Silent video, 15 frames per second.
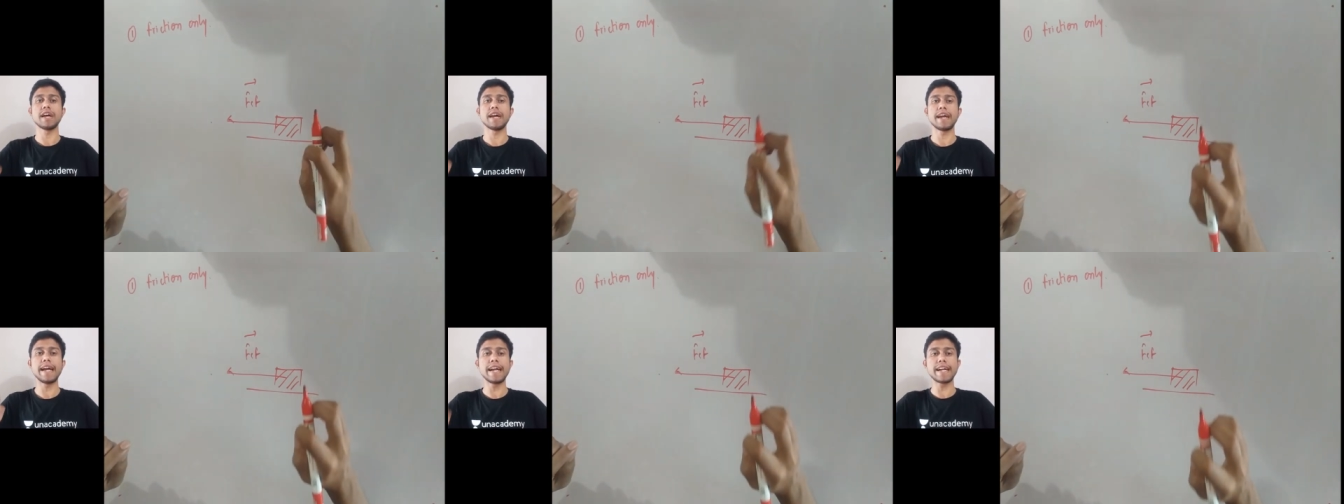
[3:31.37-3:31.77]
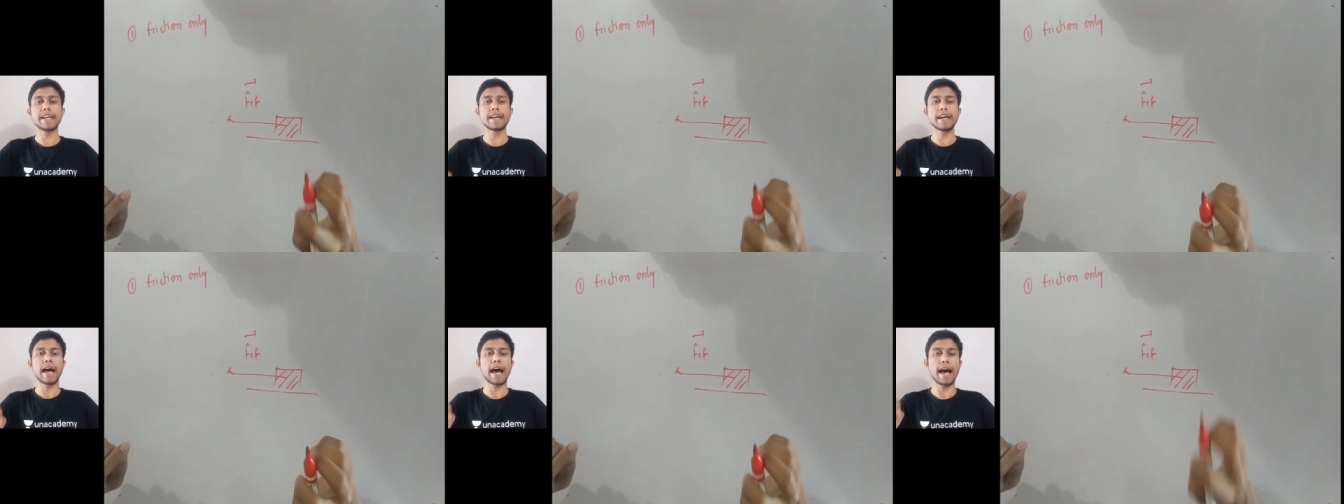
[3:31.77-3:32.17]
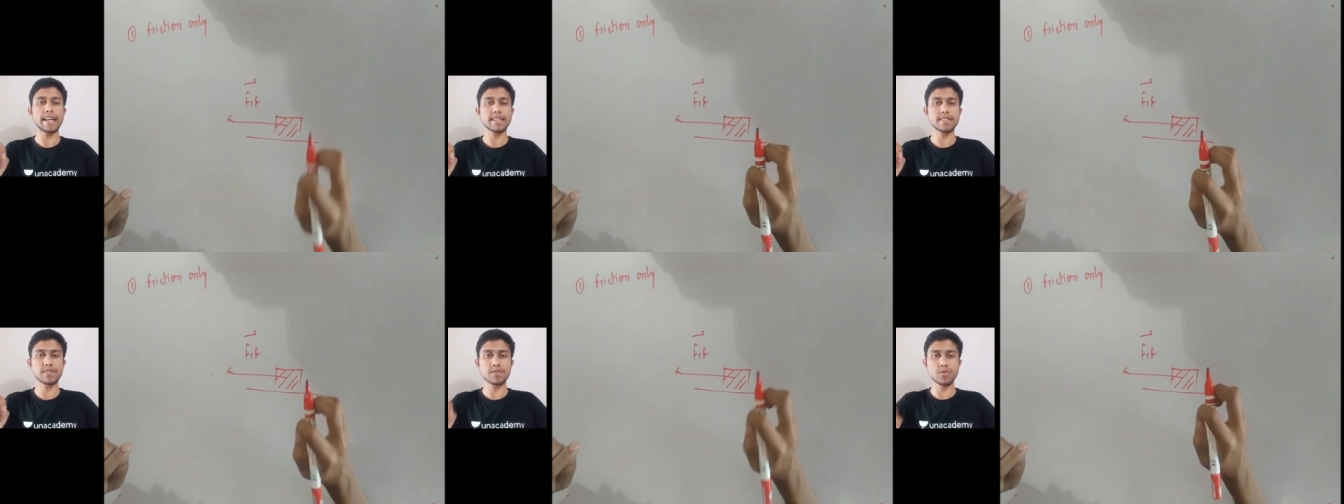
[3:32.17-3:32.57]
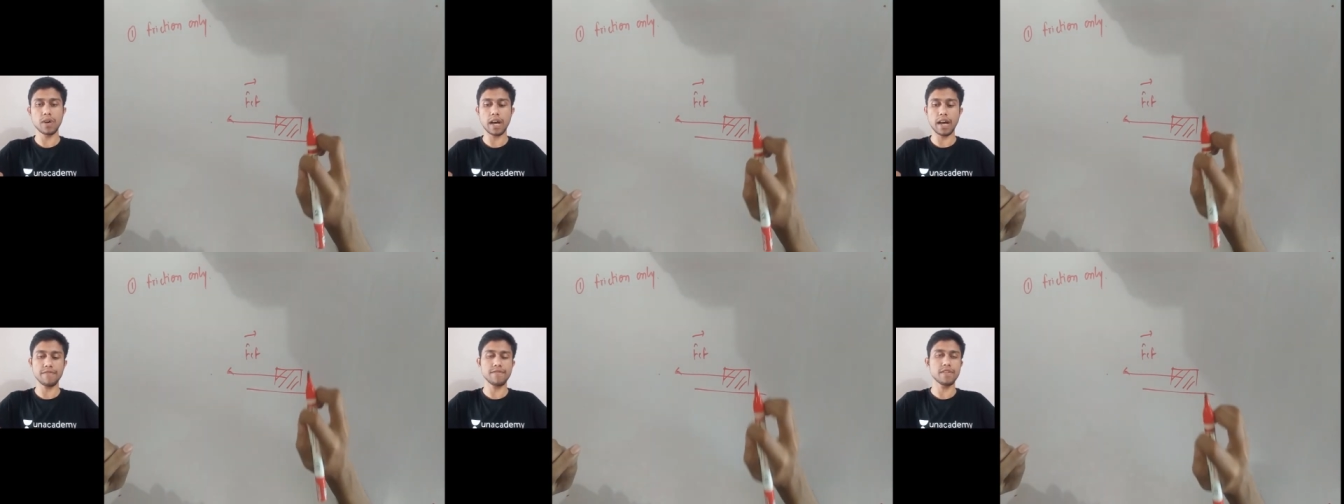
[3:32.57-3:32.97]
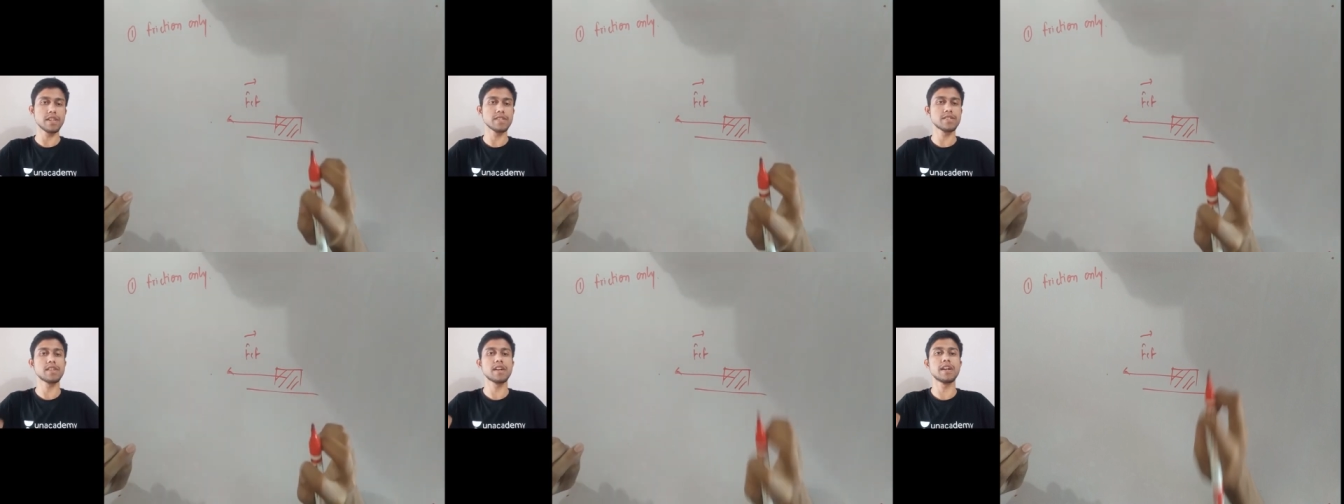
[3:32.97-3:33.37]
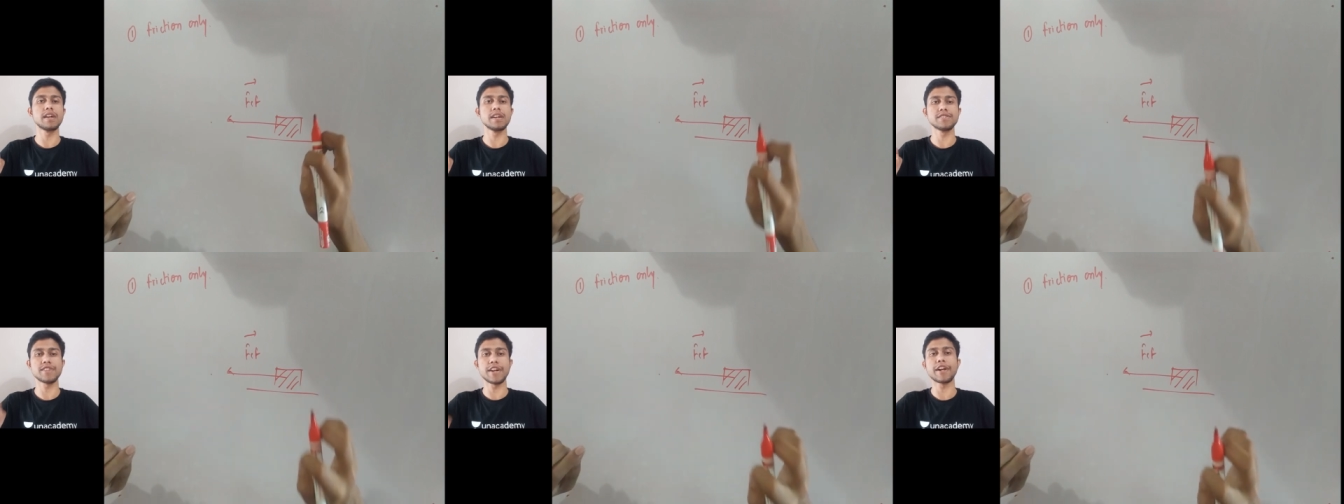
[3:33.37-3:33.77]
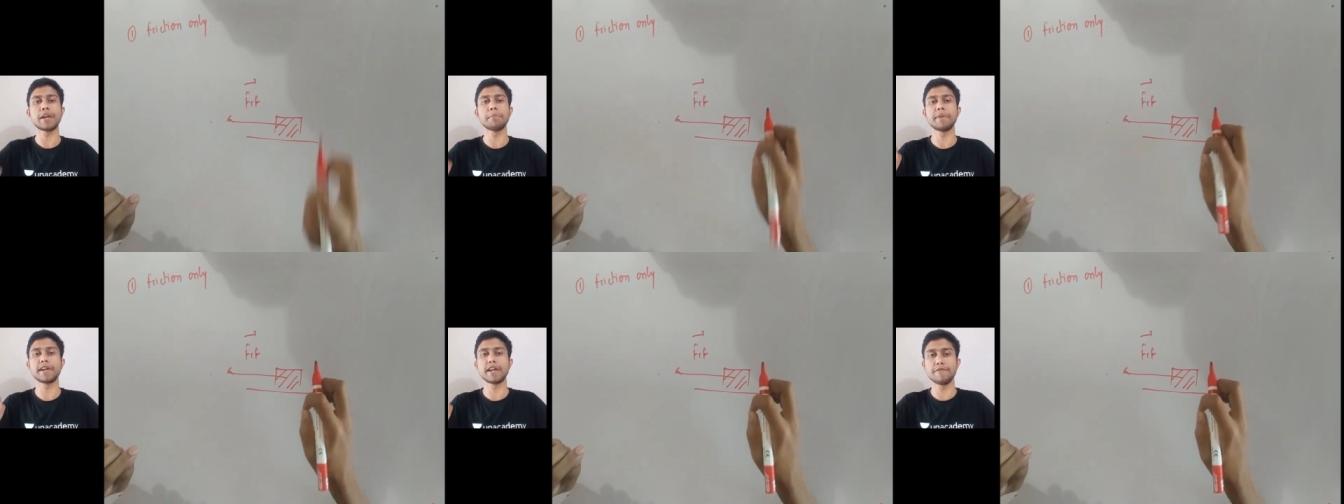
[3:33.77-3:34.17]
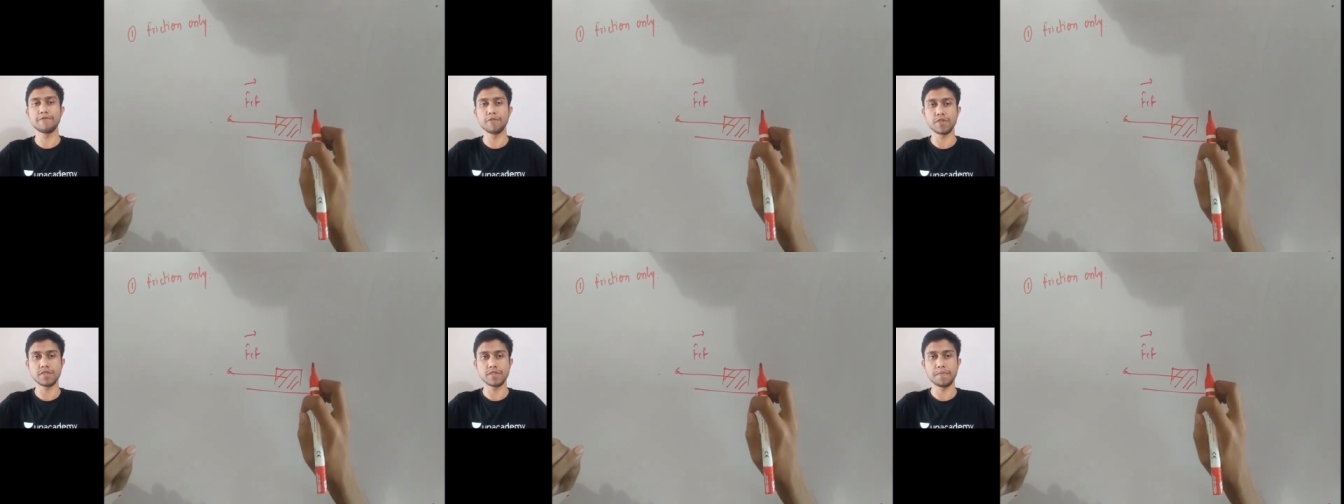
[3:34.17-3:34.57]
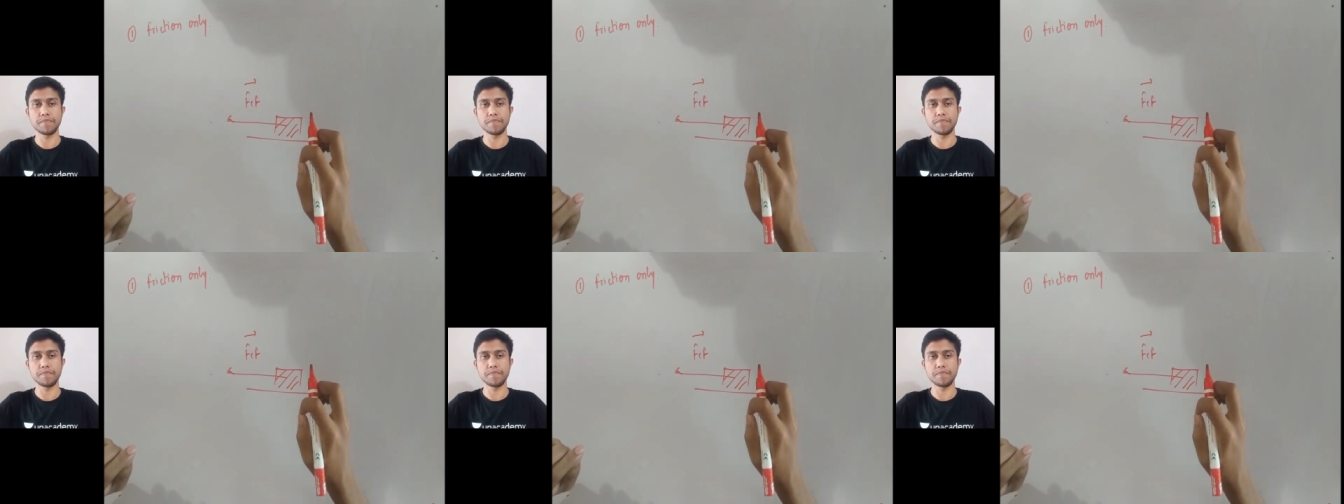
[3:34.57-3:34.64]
it has to have a centripetal force.